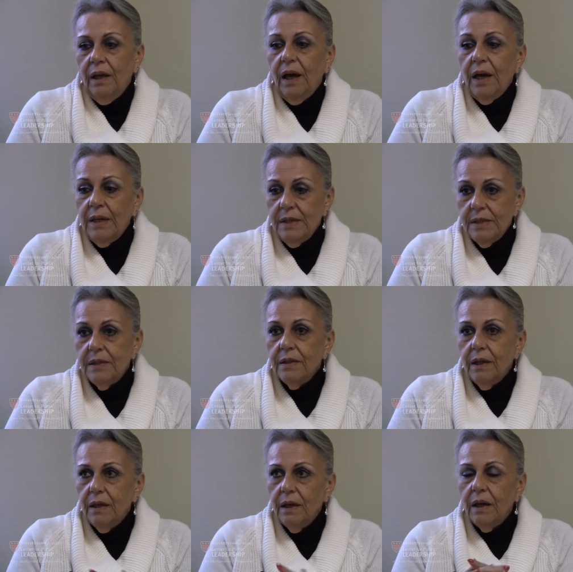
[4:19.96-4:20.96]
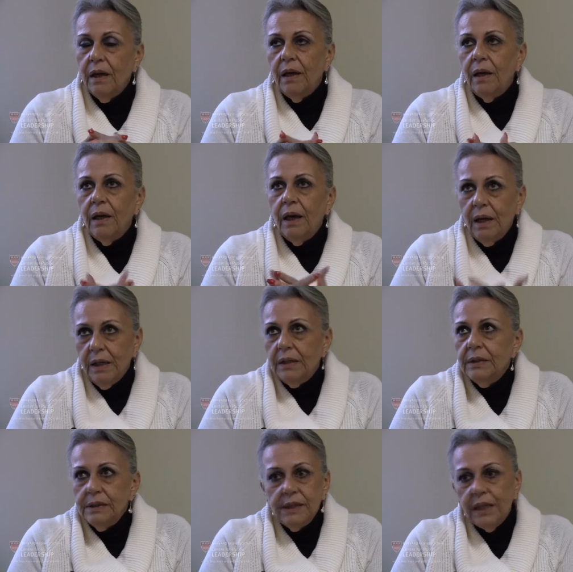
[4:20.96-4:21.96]
as, uh,
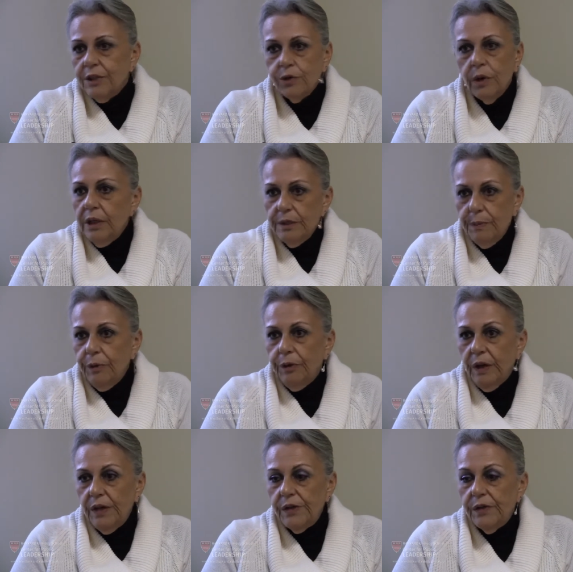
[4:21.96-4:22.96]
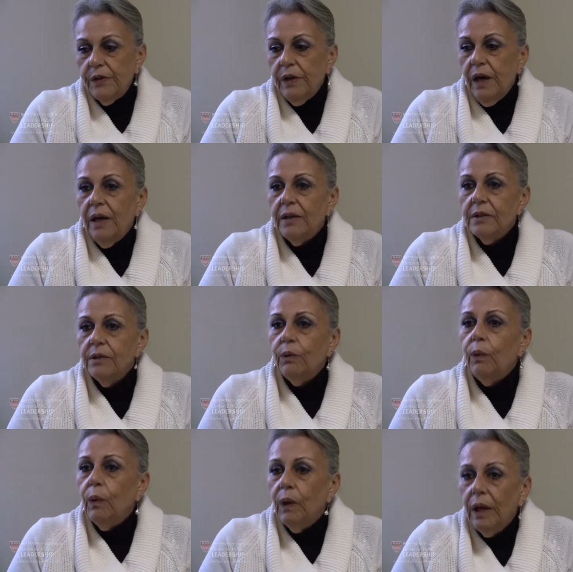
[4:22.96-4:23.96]
and sexual exploitation as
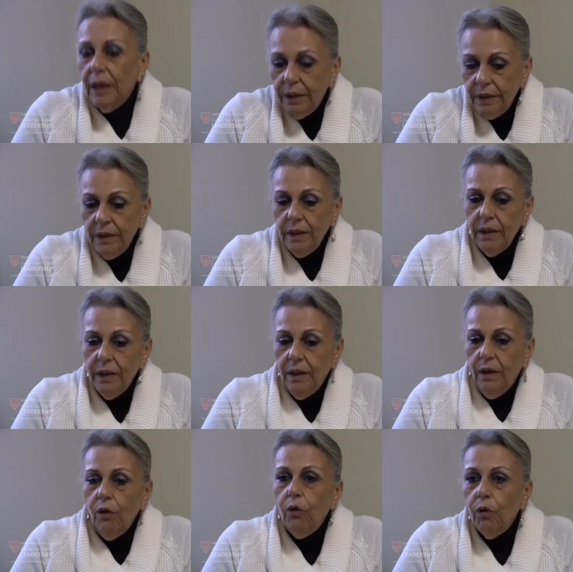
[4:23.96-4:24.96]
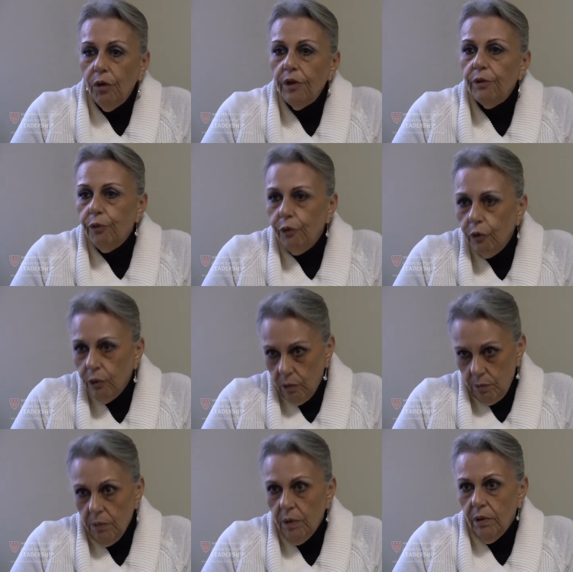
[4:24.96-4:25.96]
one other
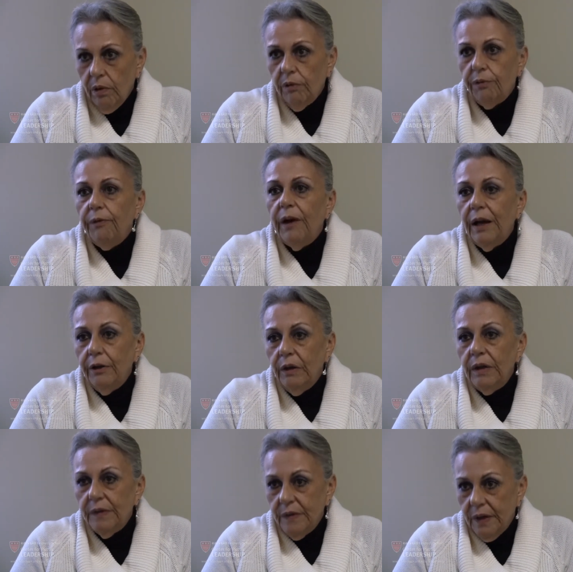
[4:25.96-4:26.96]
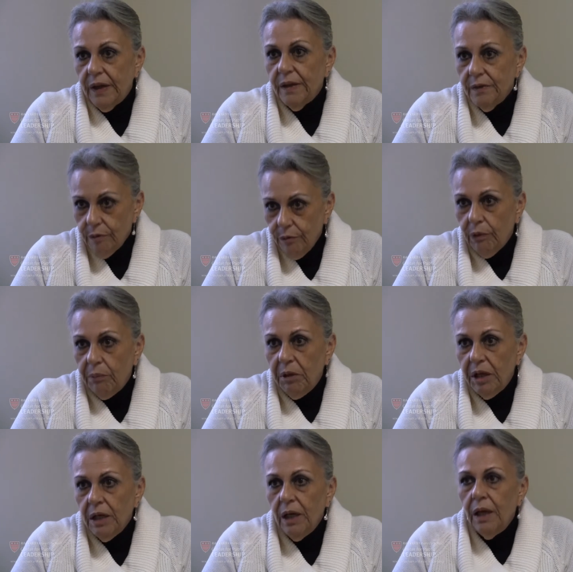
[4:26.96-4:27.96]
form of violence against
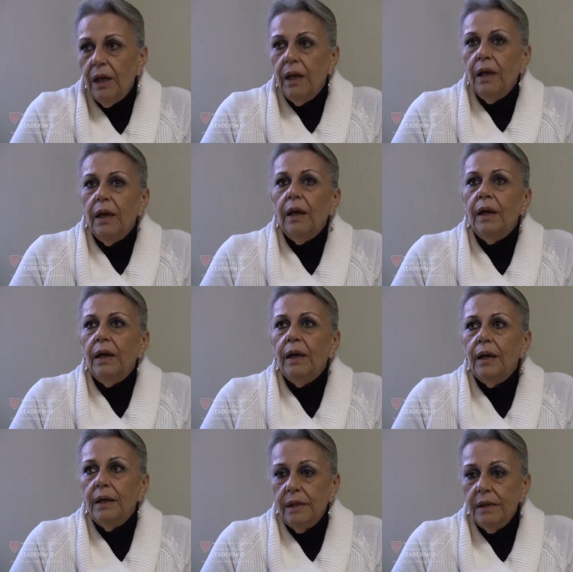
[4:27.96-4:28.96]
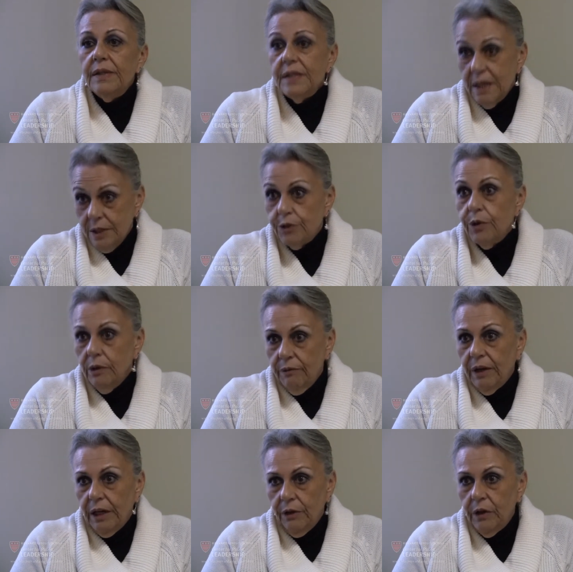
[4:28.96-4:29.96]
women and
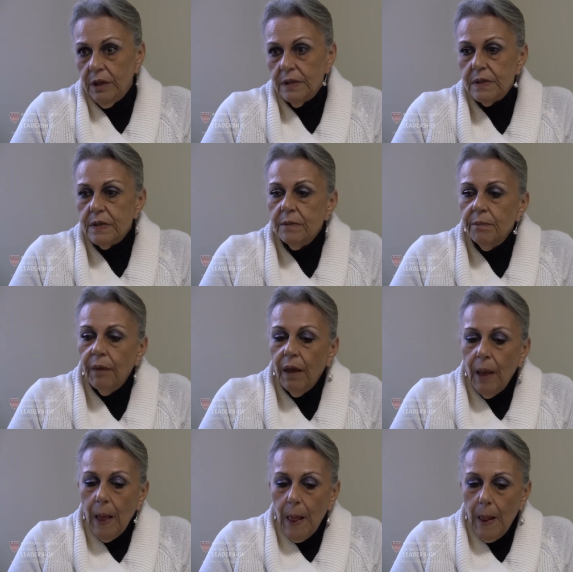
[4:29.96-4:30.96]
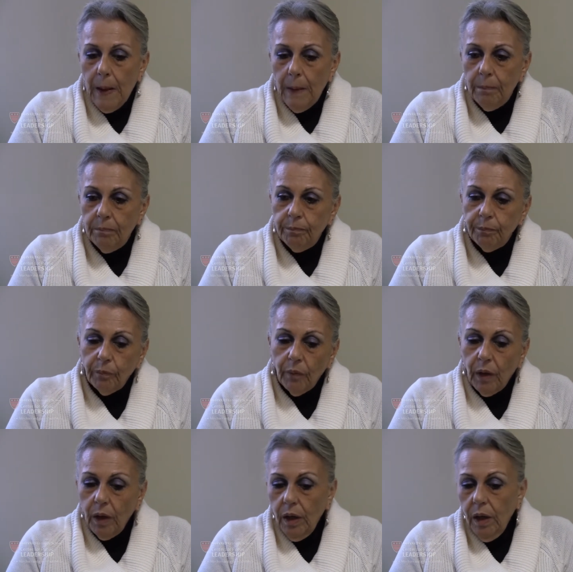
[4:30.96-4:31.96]
sexual violence. Um,
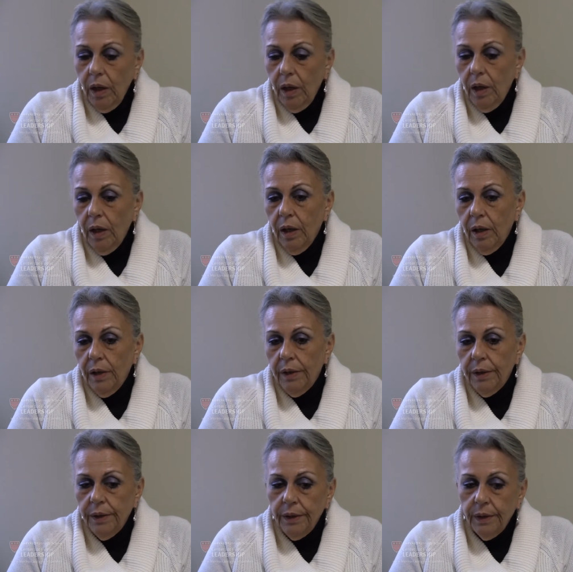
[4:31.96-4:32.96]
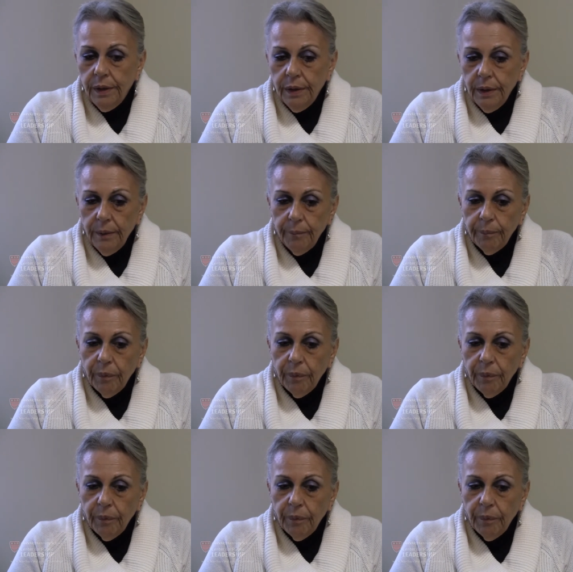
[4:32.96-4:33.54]
and